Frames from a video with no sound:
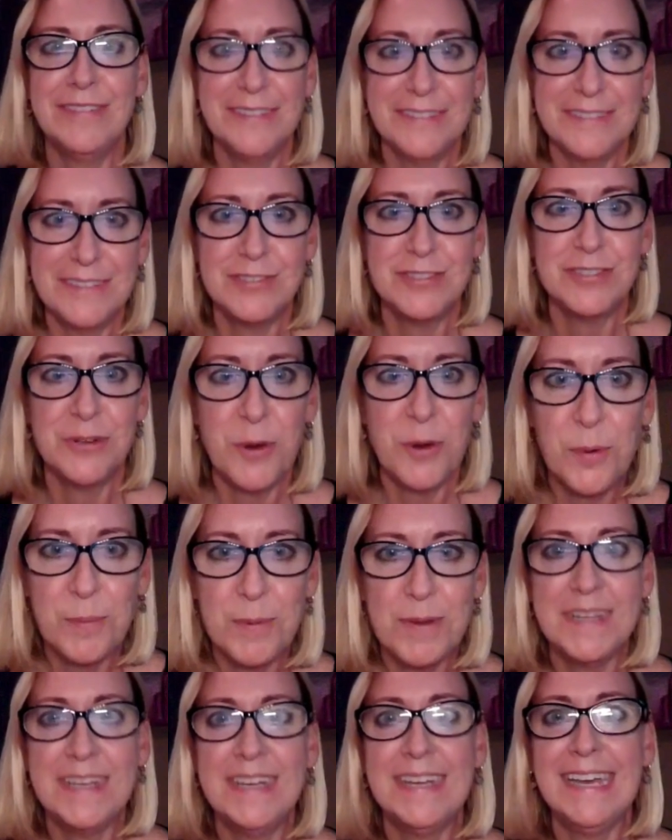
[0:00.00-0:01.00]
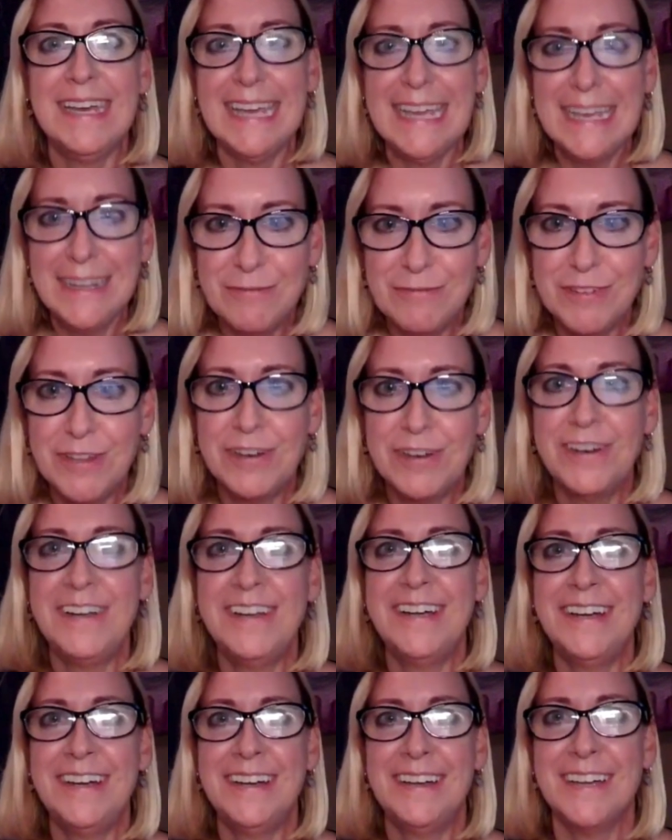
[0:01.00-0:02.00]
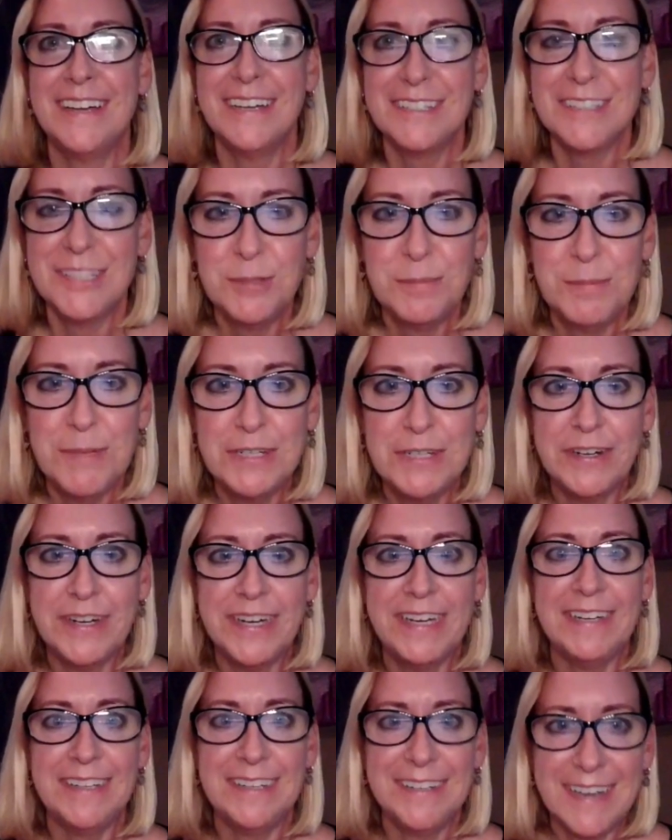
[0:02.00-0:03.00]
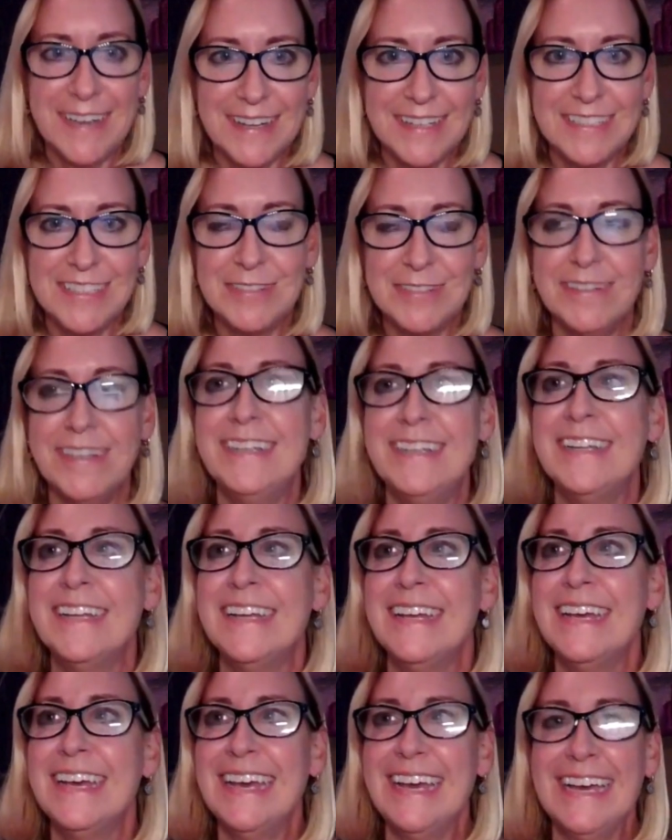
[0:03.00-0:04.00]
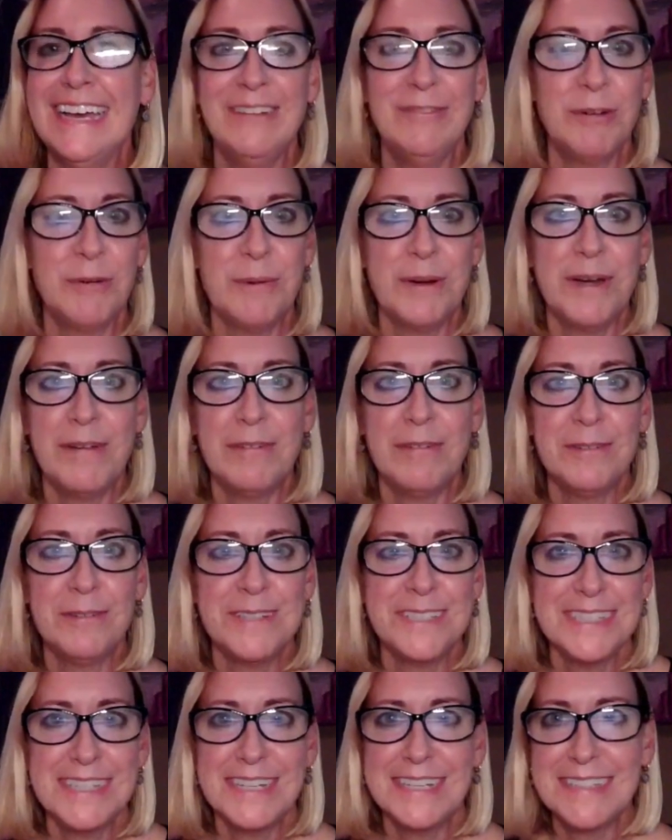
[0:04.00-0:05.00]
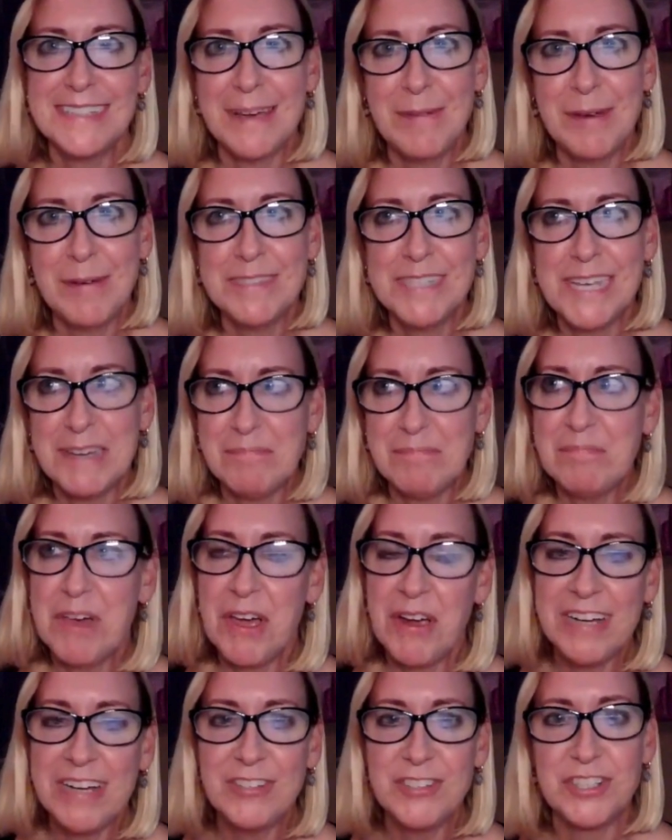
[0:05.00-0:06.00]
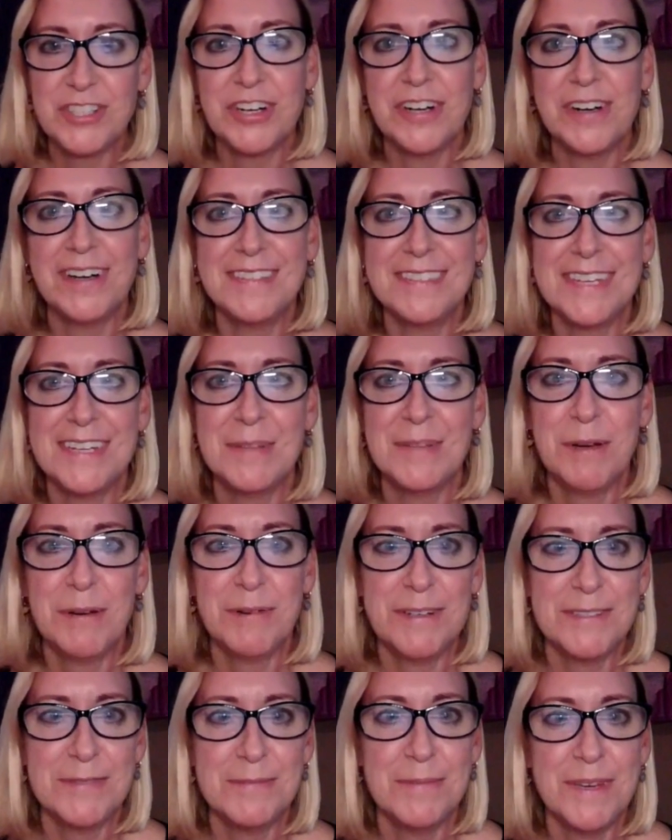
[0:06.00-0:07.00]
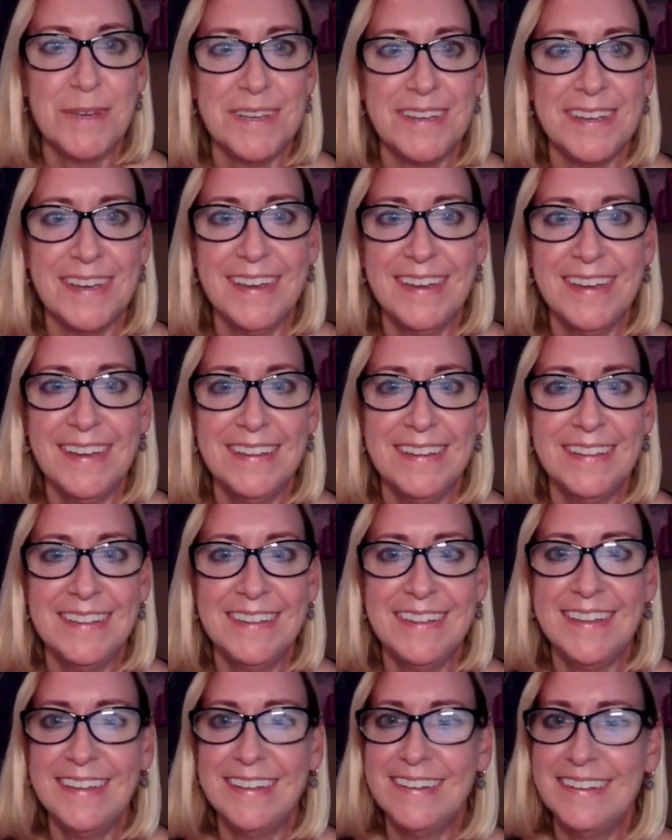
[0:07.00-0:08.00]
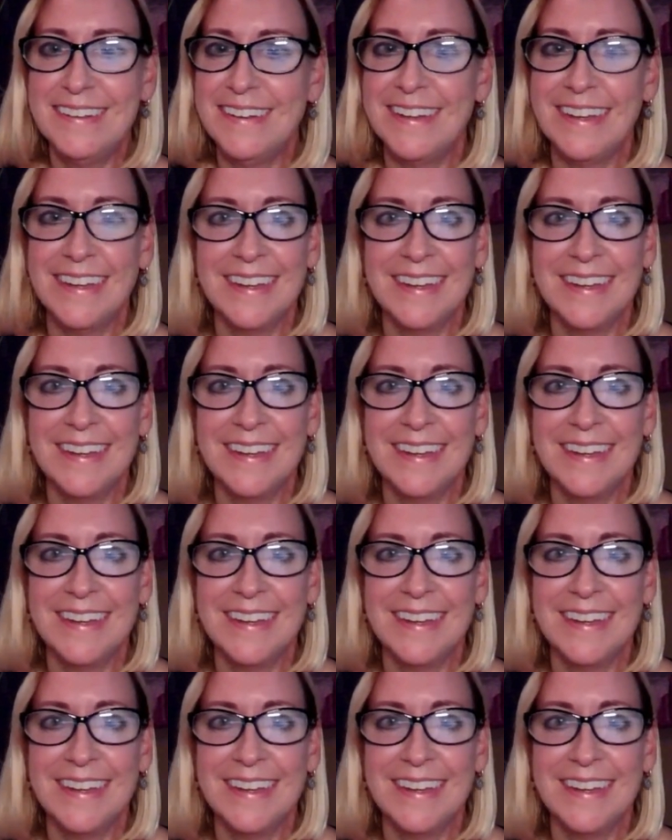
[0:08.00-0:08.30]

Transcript: There's an opening in Florida. You'd be great. You got to do it. And for whatever reason, that time I was like, all right, sure, I'll send you my resume. And then